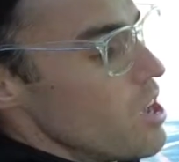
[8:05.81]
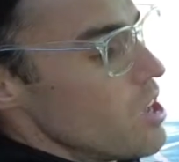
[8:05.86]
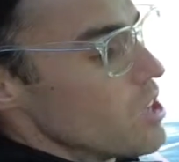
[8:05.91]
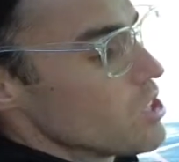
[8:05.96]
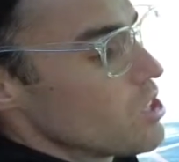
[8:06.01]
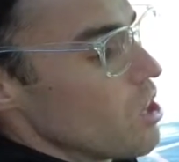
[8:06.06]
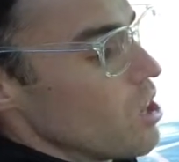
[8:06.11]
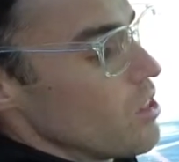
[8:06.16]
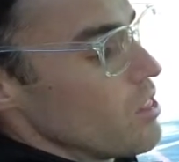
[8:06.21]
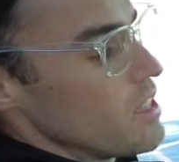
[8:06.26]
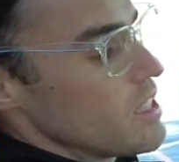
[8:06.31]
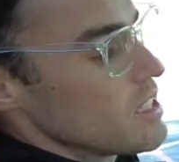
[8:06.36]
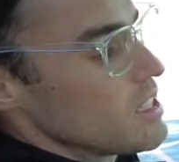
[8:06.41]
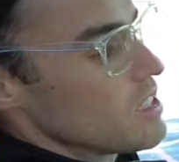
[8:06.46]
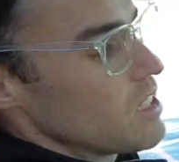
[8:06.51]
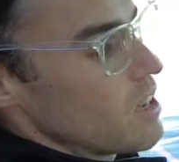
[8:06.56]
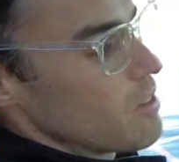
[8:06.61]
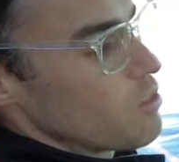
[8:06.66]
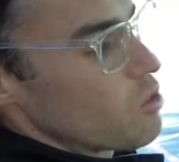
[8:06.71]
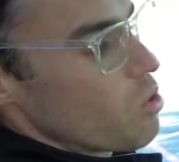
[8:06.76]
So this,
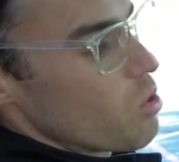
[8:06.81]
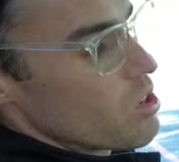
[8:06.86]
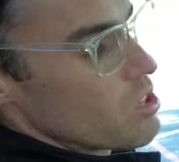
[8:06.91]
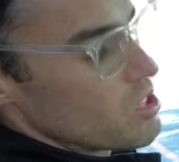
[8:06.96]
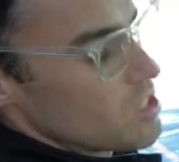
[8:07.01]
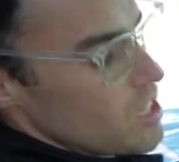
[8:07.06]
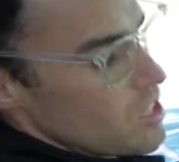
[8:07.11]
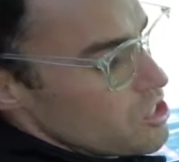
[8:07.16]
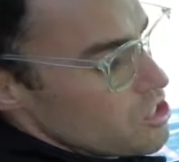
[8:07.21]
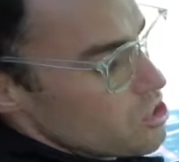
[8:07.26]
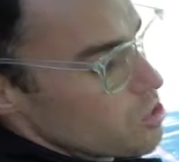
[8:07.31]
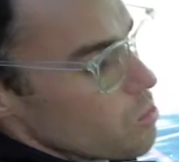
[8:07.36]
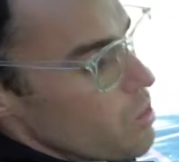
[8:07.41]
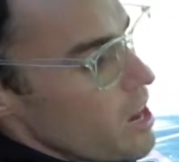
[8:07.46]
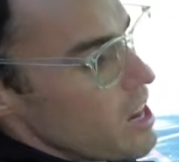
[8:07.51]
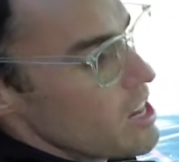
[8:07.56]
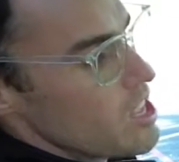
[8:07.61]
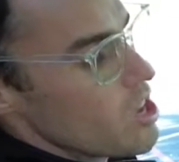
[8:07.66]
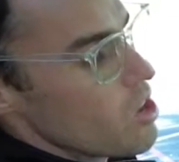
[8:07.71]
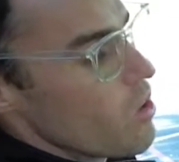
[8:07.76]
of course, does your
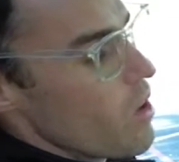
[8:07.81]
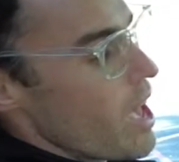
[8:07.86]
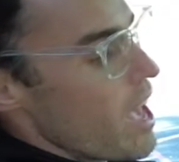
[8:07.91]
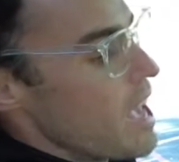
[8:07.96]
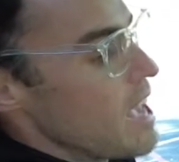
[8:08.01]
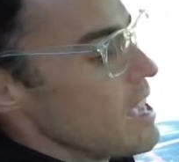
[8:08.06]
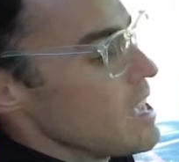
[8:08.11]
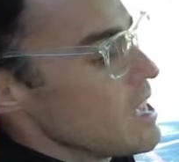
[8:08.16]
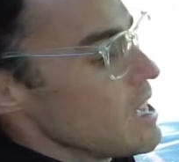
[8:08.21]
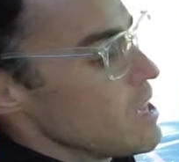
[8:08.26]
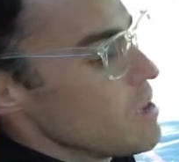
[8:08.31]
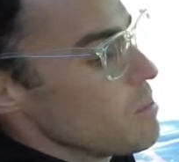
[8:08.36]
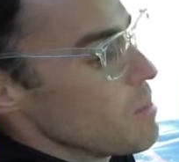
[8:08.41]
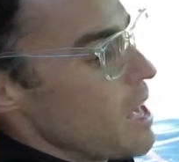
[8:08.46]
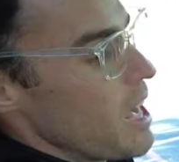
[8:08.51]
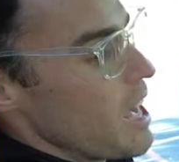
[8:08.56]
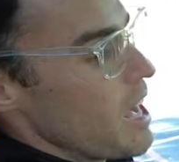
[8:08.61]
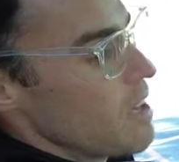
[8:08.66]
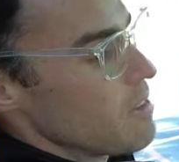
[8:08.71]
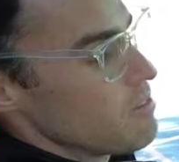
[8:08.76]
radio, AM,
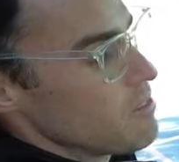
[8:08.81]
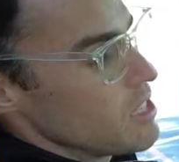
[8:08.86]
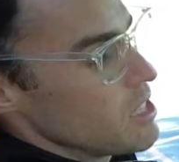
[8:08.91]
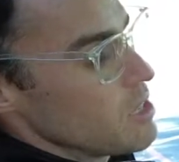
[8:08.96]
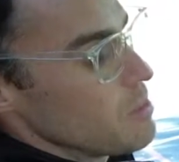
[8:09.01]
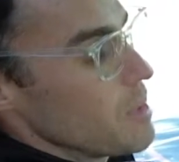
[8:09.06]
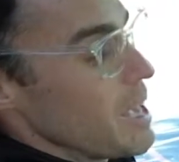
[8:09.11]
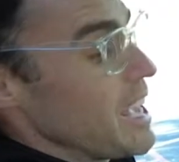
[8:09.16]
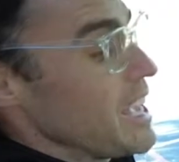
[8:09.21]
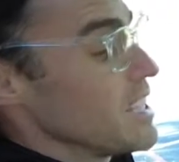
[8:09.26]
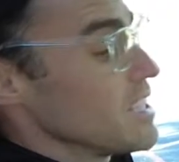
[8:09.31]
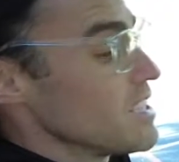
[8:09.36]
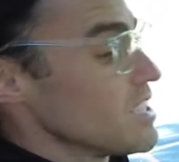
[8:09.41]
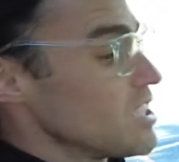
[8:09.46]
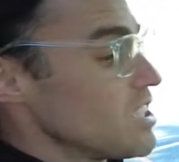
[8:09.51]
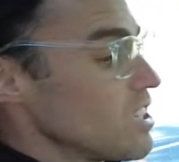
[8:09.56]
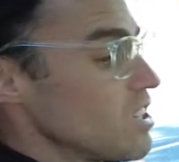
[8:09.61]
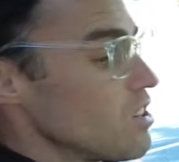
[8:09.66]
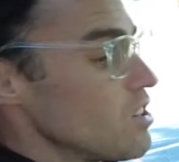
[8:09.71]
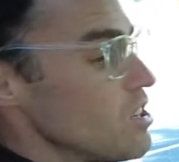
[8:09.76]
FM, and
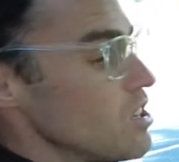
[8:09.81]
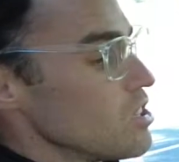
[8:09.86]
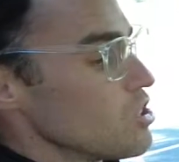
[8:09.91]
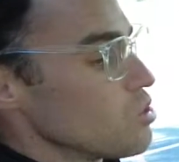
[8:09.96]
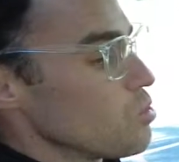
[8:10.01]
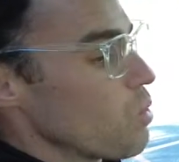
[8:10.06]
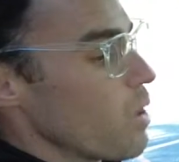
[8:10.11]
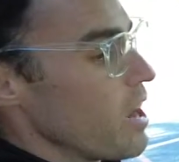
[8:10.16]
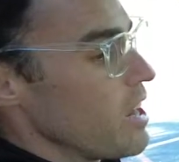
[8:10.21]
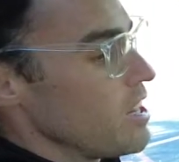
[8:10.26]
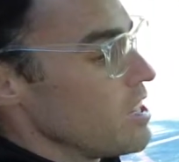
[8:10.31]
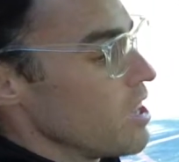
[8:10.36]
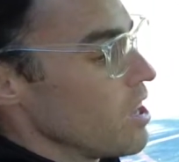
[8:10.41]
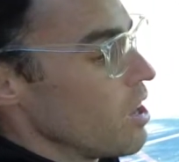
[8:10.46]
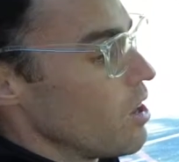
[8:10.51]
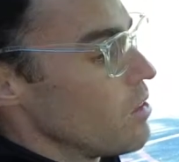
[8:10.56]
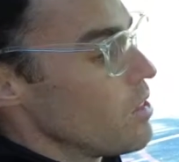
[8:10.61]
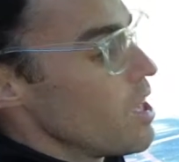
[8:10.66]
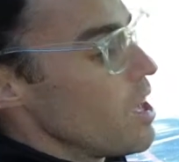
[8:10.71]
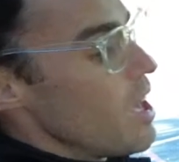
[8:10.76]
Sirius
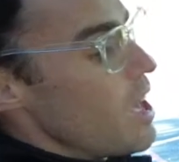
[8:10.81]
radio,